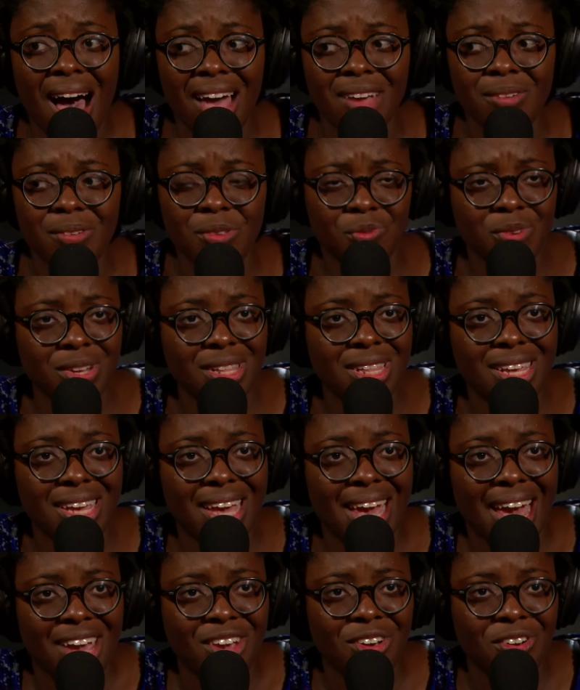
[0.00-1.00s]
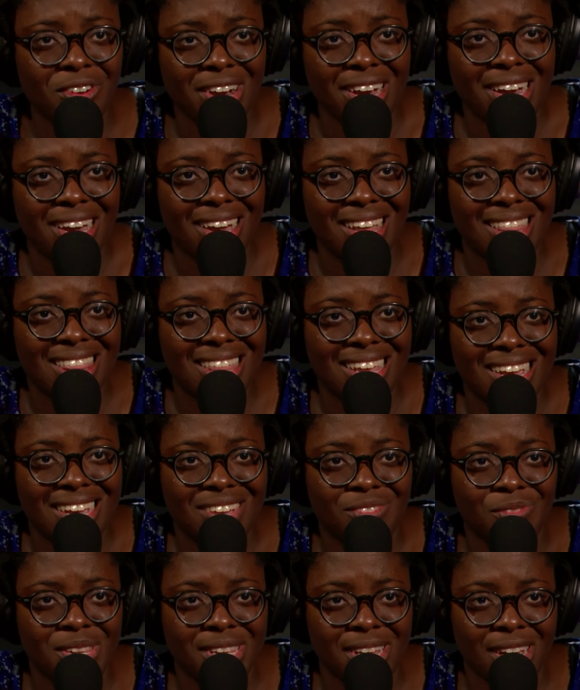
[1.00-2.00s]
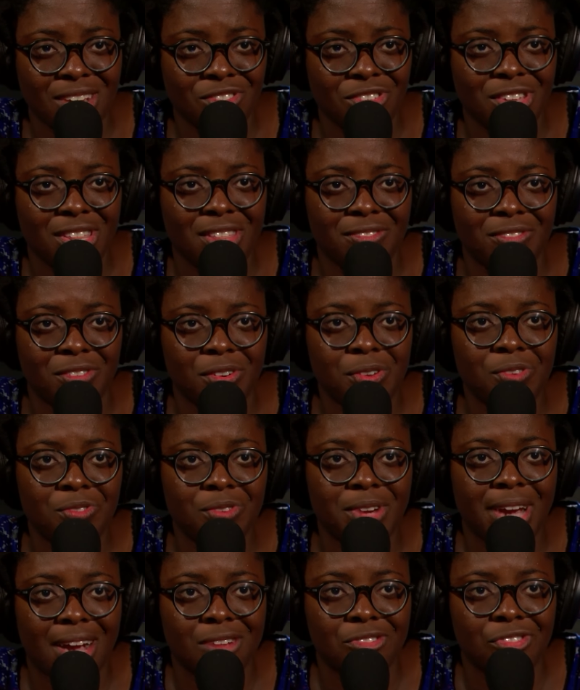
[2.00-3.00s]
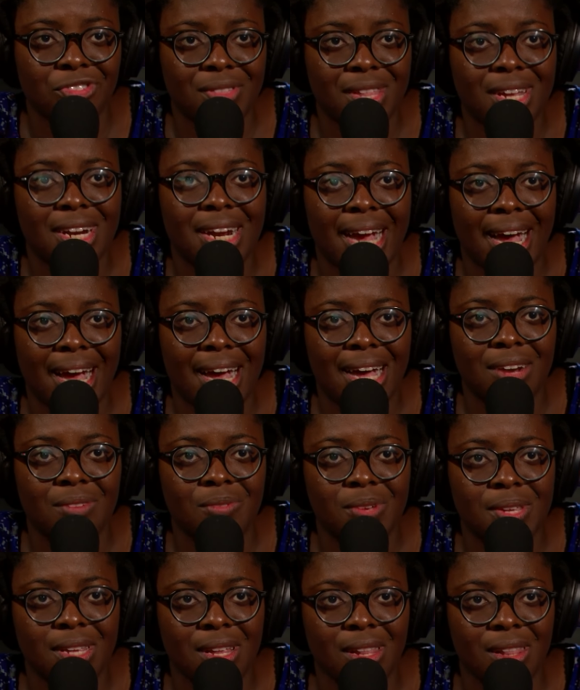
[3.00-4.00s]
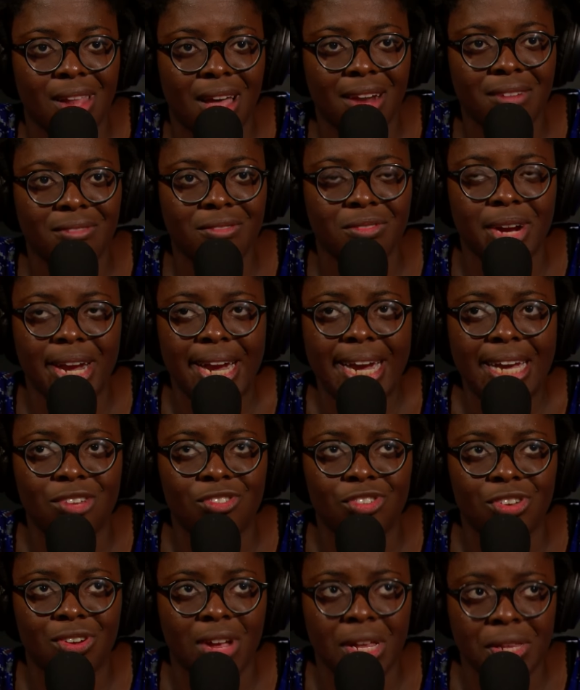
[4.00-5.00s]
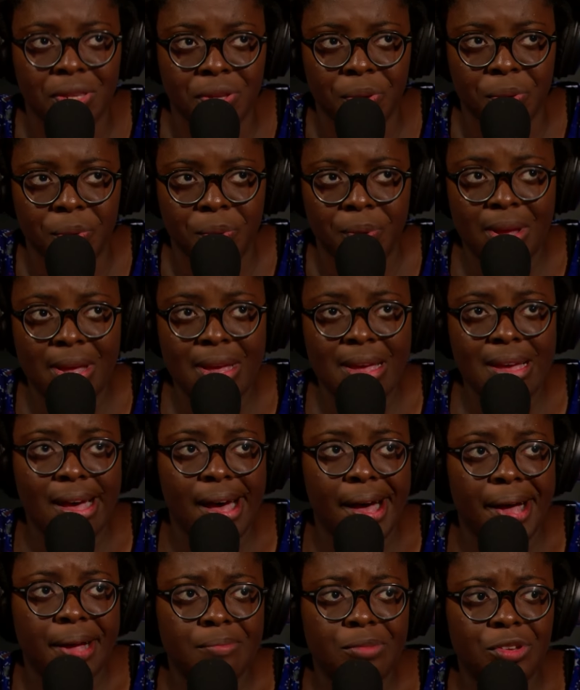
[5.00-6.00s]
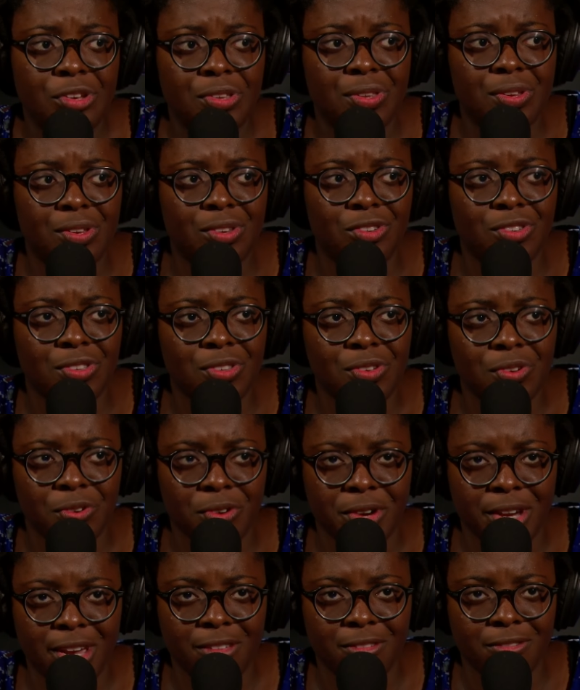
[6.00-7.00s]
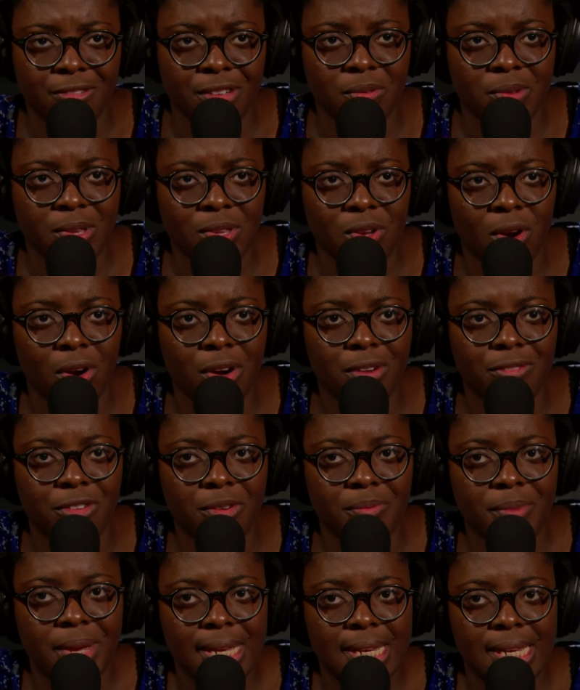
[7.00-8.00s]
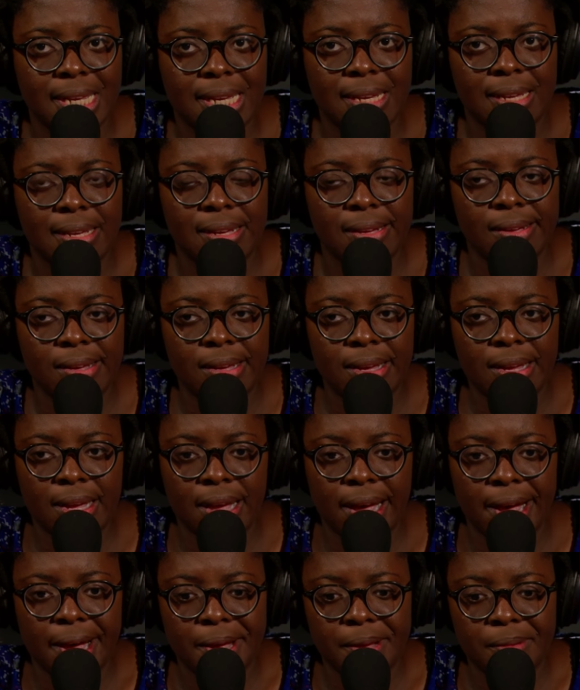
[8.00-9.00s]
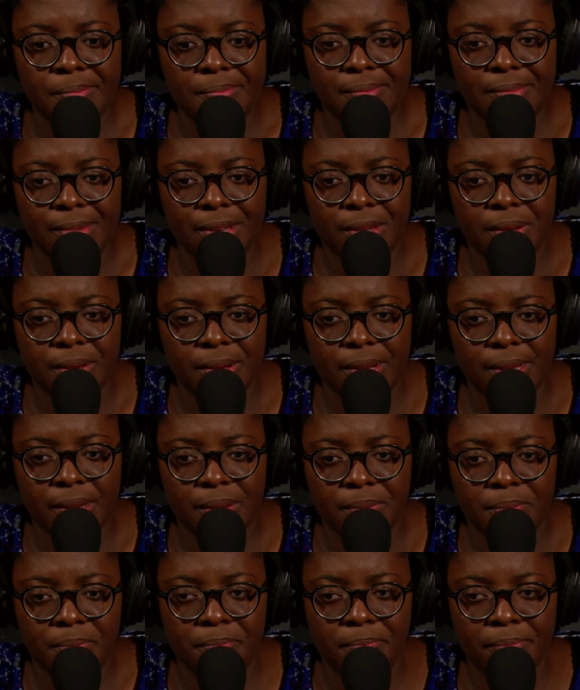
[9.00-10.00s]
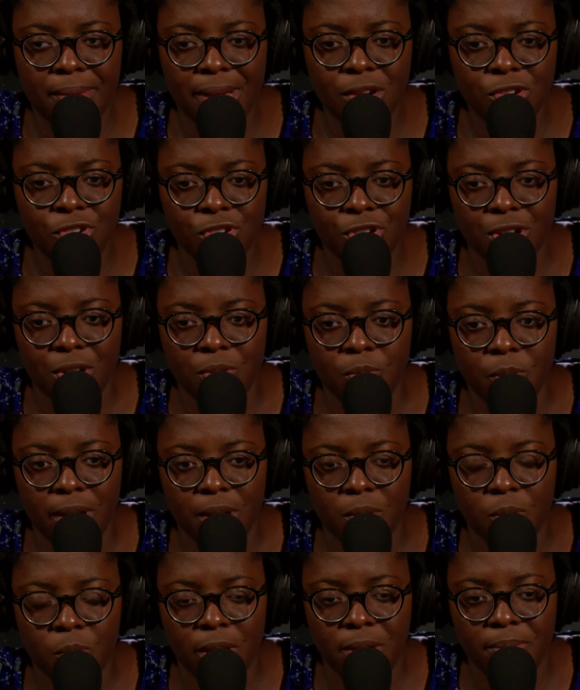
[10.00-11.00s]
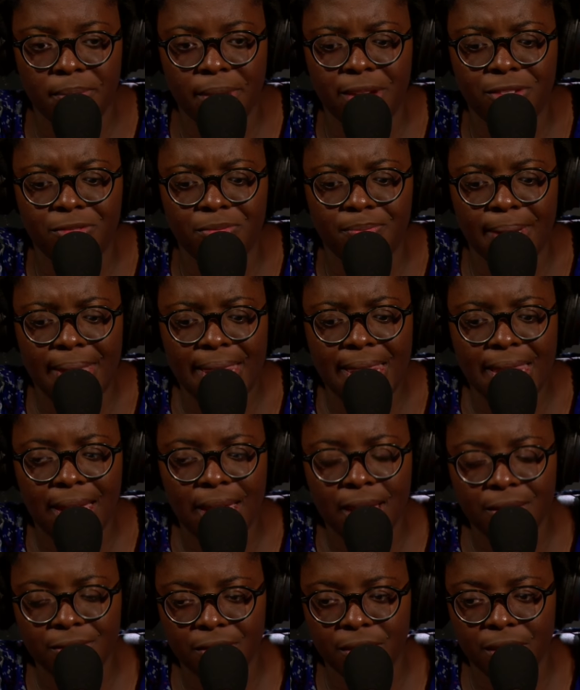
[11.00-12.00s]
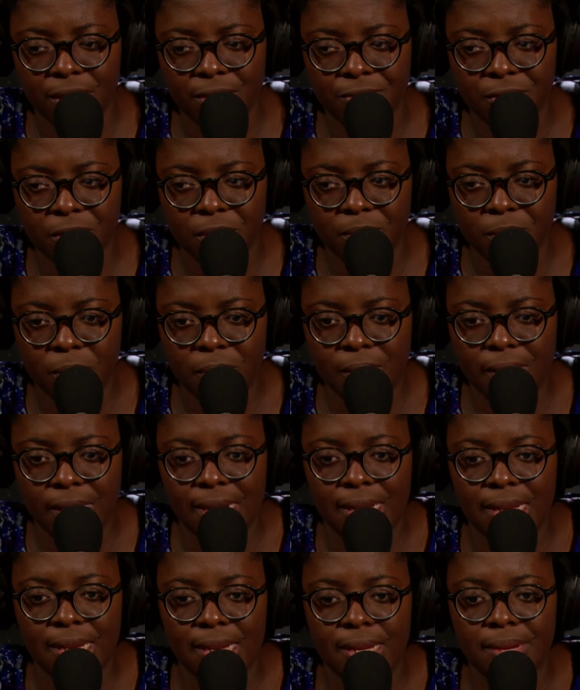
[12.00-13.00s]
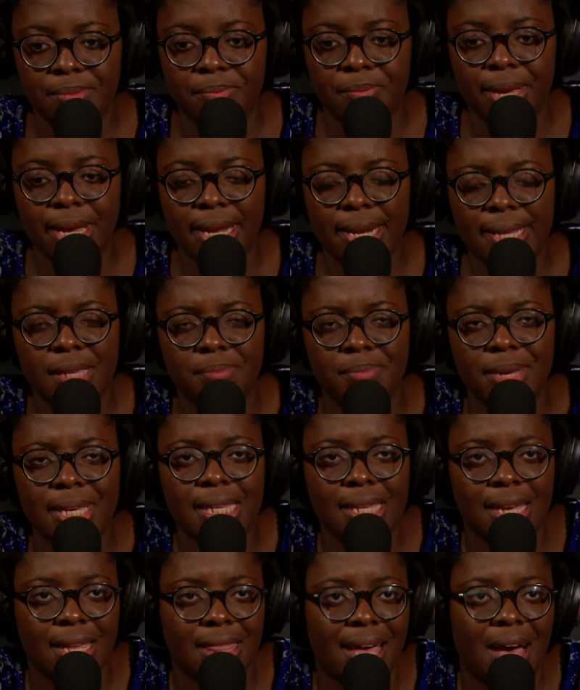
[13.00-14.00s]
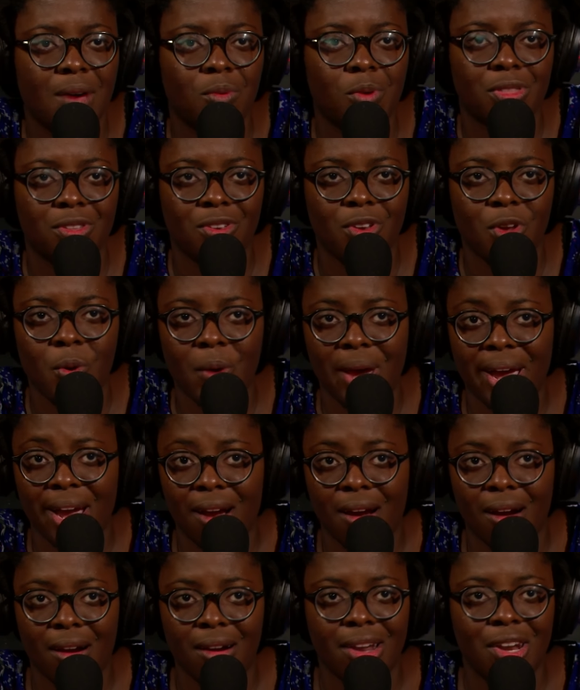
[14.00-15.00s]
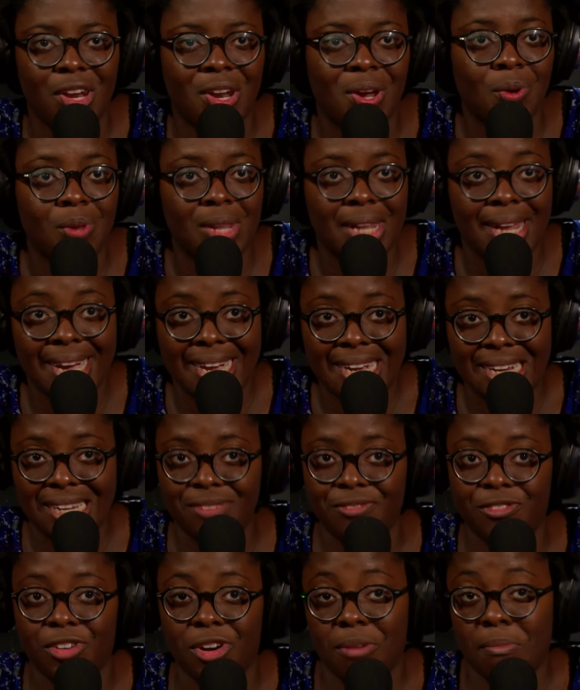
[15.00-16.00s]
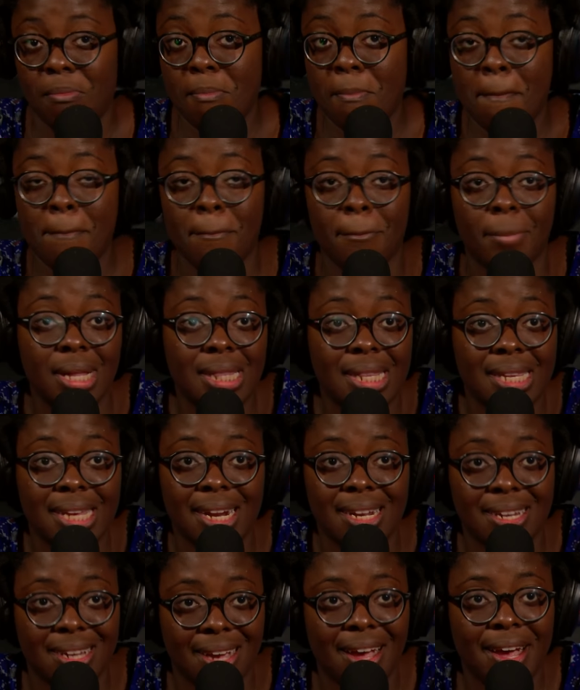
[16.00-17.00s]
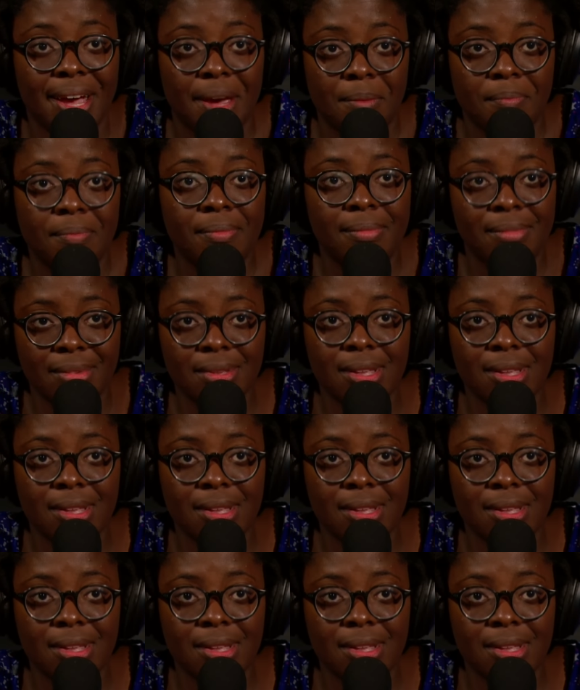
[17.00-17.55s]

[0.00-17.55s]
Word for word: I was really angry. I think was actually the first reaction that I had was a lot of rage and also um, just just grief. It was hard for me to um, to to picture what it what it might have been like for for a person to be in a space like that with no air and no light for months at a time.